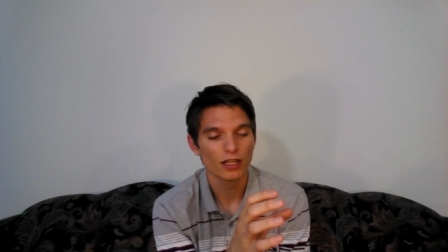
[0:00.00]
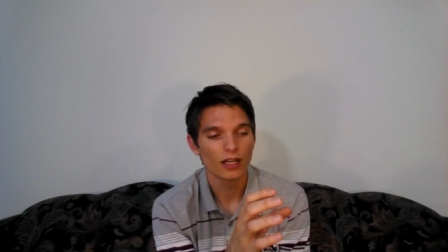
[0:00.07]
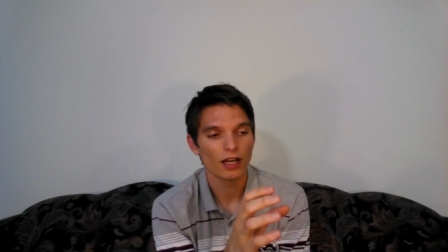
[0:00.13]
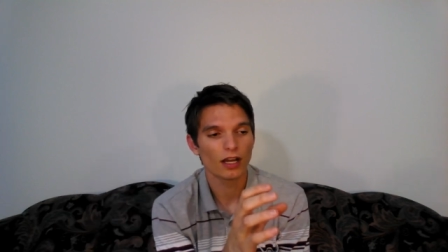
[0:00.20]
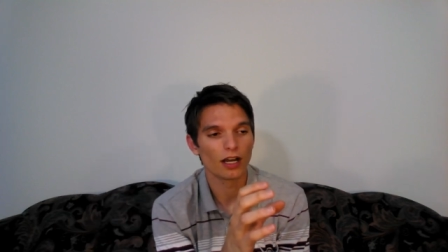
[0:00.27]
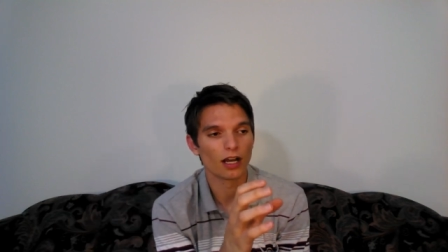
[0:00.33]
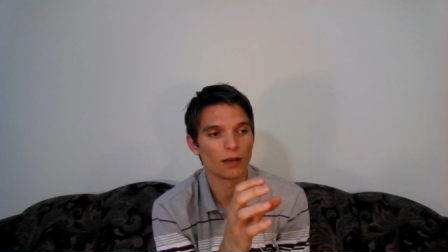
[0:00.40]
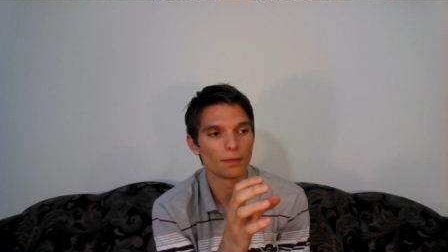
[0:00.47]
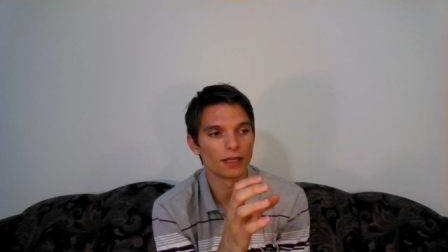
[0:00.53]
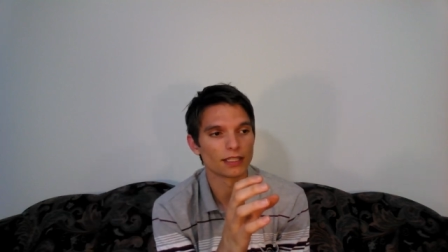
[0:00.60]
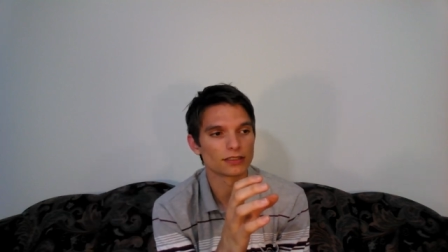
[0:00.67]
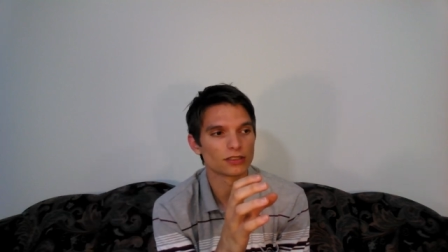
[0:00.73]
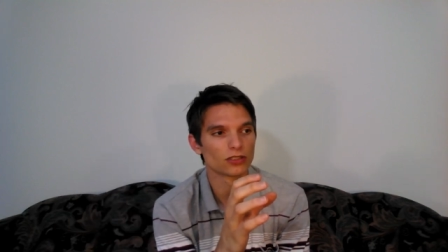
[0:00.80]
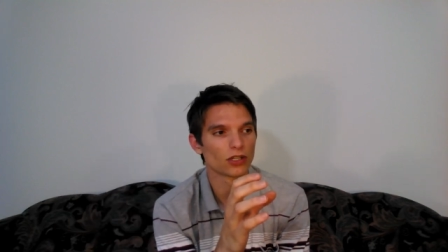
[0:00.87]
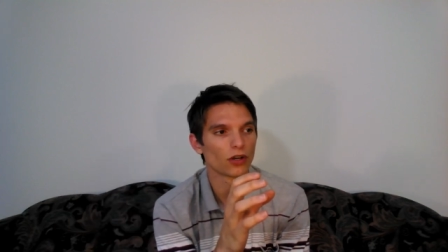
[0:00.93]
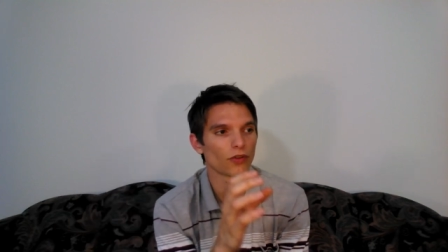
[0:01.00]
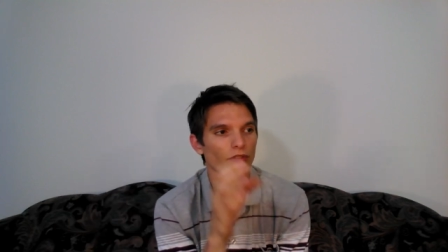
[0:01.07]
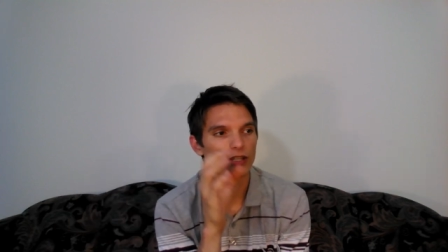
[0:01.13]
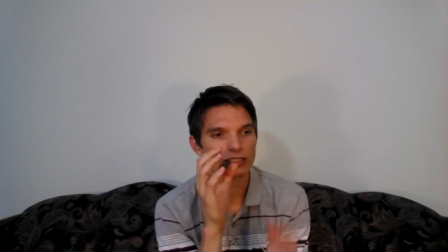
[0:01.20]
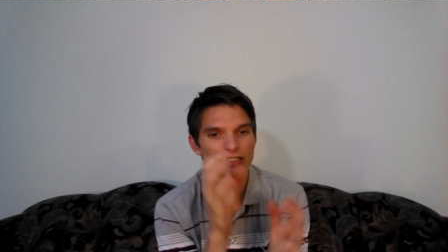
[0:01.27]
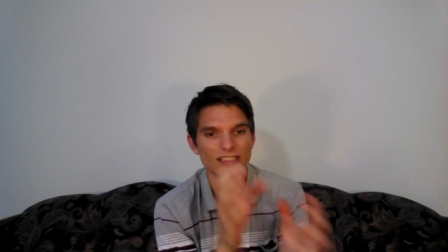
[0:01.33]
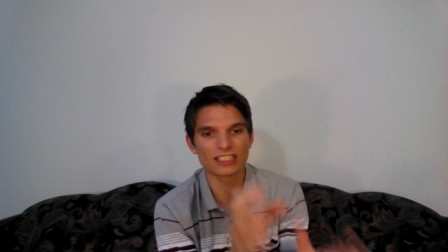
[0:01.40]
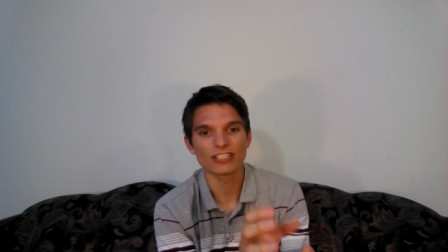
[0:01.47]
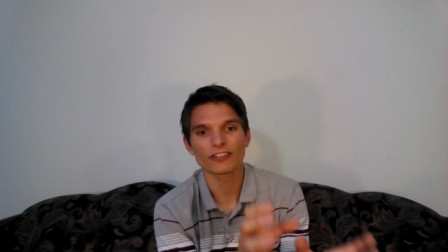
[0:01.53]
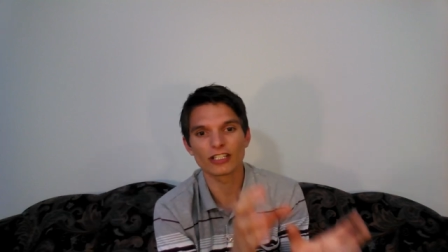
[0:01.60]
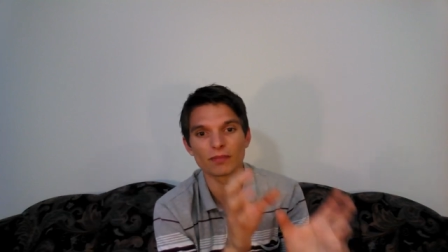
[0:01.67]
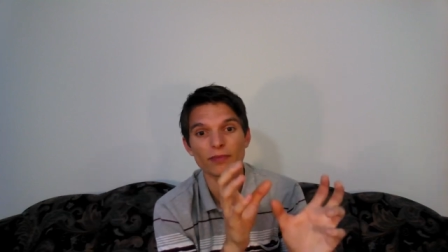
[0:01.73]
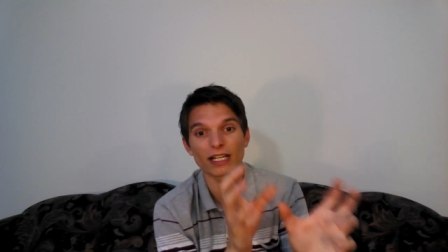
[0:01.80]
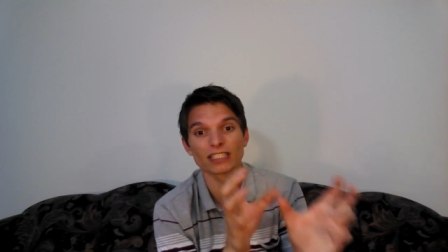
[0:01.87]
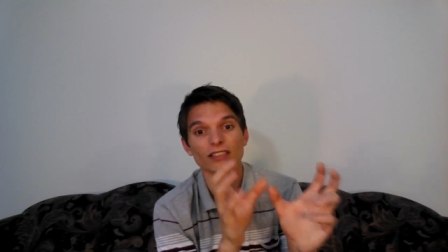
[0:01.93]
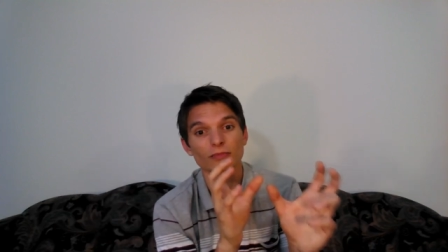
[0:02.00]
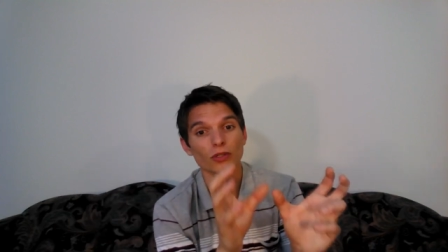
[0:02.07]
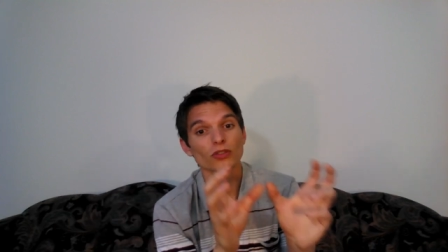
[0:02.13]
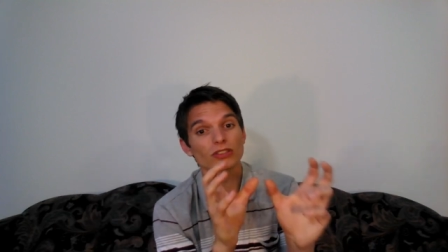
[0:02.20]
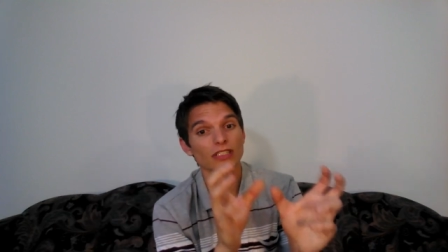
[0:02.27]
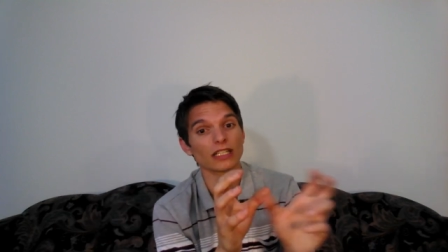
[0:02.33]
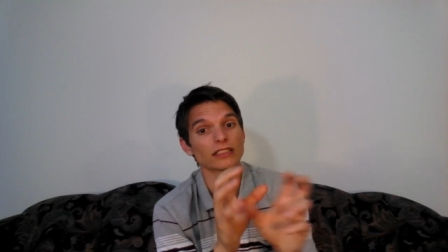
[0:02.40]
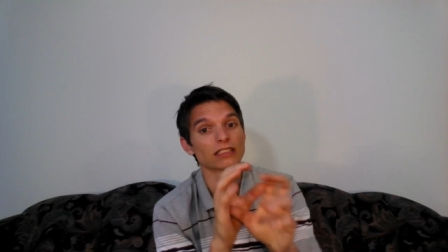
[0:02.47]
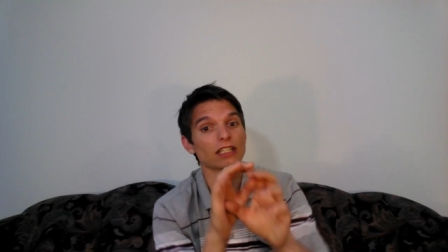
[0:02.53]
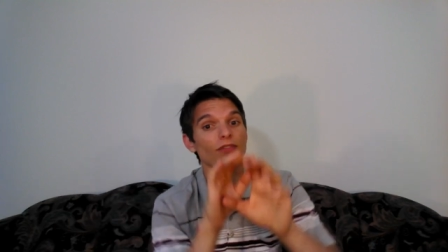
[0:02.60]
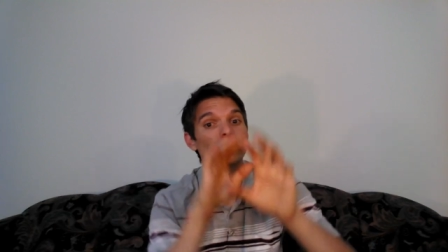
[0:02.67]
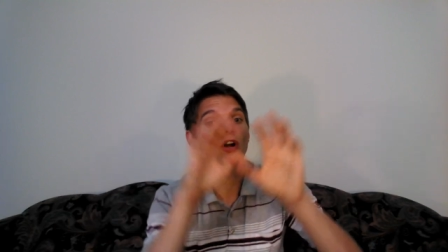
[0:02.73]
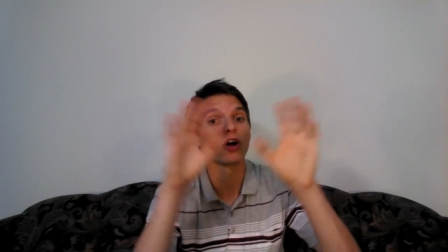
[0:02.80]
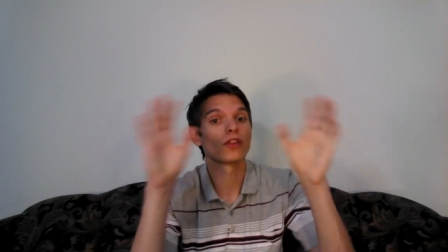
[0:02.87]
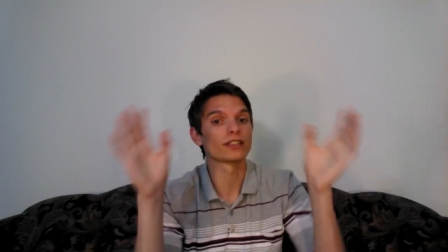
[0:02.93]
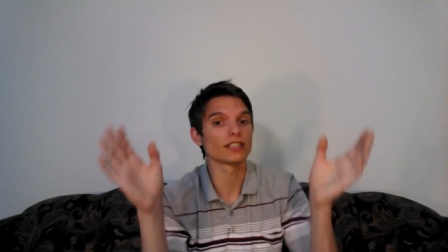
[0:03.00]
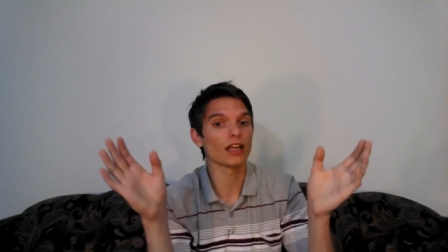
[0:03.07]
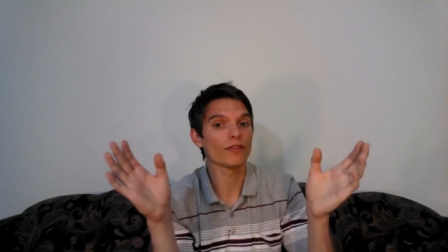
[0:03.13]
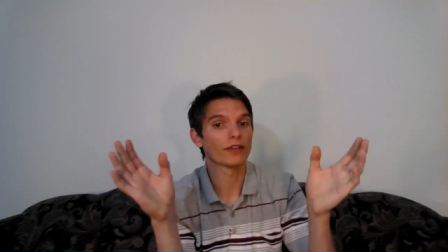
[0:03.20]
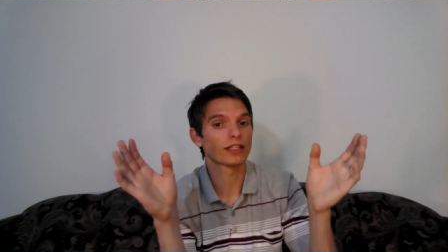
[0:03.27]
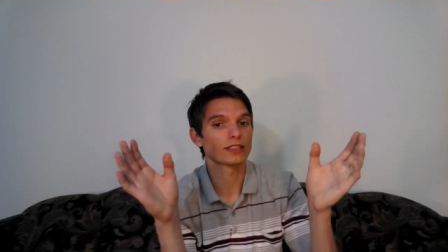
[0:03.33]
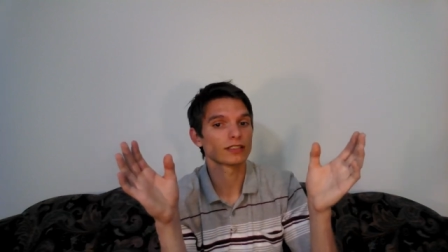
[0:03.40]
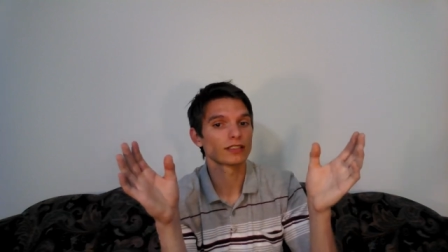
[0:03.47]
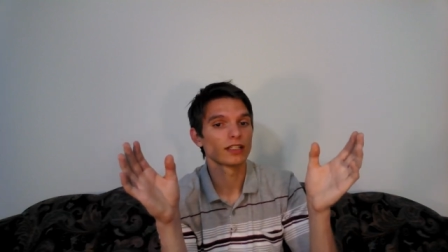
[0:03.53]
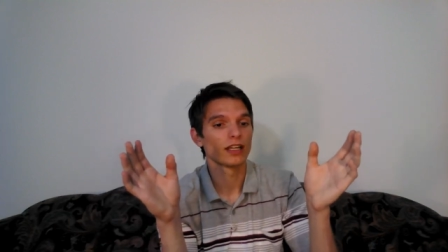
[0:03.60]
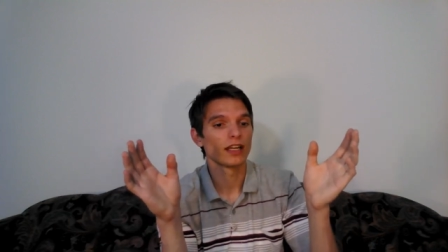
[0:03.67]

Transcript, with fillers: Um, it's, you know, this theory makes the most sense given all this evidence.